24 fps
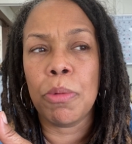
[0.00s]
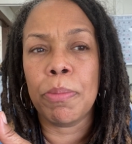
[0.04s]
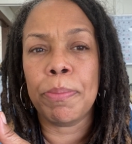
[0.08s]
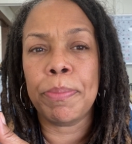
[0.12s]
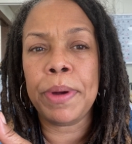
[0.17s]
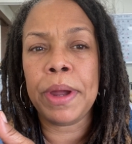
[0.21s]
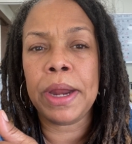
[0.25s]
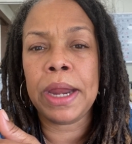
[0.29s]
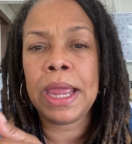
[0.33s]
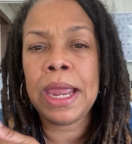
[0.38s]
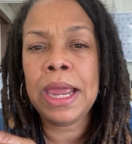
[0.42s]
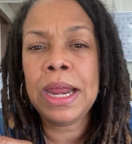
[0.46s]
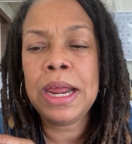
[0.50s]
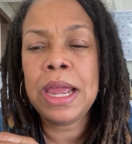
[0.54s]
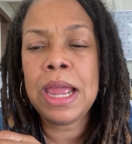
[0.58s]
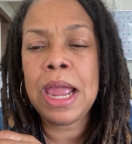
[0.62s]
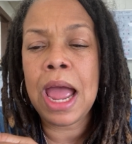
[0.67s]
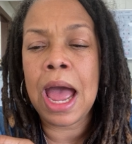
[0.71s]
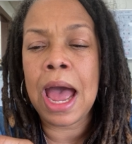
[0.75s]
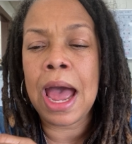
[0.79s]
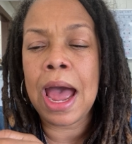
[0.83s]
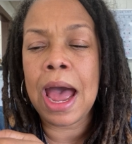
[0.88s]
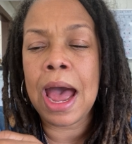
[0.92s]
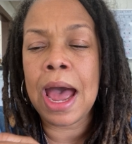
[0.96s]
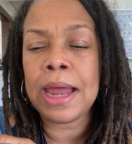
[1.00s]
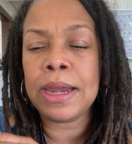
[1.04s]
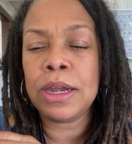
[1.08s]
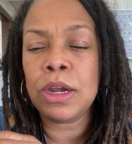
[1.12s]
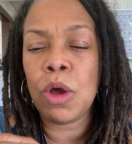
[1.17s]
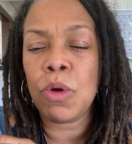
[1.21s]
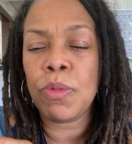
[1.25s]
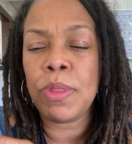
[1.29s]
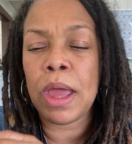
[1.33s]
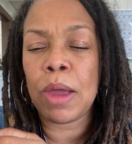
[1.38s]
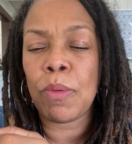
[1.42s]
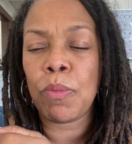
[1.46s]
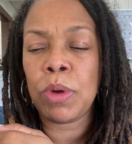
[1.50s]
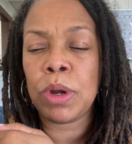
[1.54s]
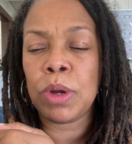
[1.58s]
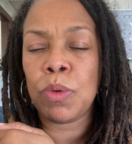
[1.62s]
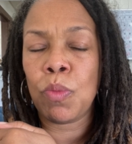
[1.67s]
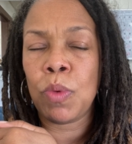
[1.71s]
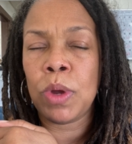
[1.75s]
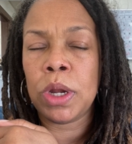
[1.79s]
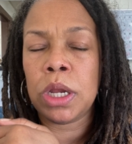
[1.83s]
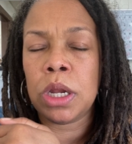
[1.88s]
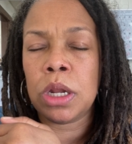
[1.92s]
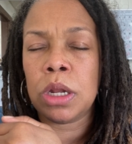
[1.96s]
But any, I, I know that when,
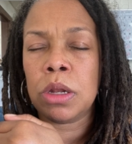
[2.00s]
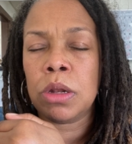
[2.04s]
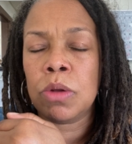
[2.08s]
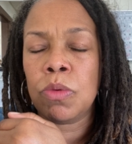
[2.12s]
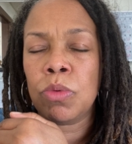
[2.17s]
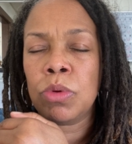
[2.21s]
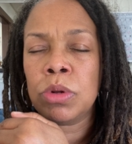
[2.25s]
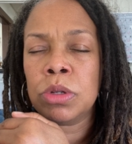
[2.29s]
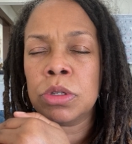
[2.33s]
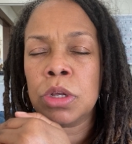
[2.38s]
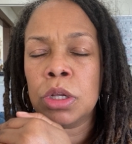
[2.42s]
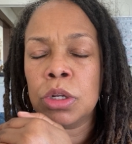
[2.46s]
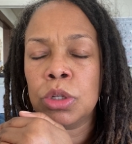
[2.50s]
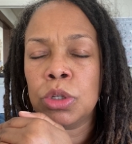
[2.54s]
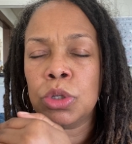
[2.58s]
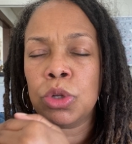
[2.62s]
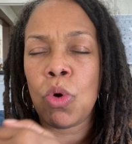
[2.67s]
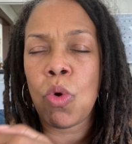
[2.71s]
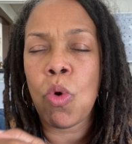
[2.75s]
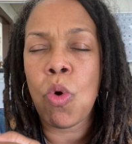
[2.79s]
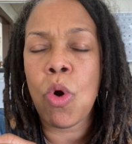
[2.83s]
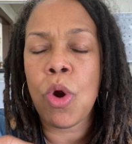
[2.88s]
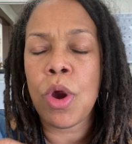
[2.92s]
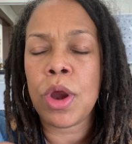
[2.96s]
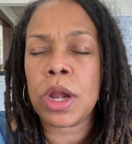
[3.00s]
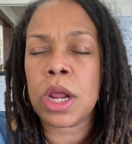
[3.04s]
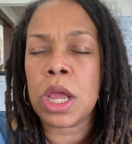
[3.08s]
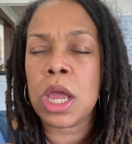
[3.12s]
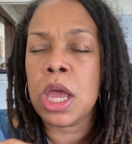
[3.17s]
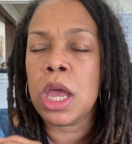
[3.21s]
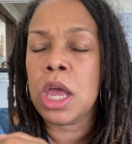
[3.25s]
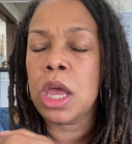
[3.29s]
when the, Lord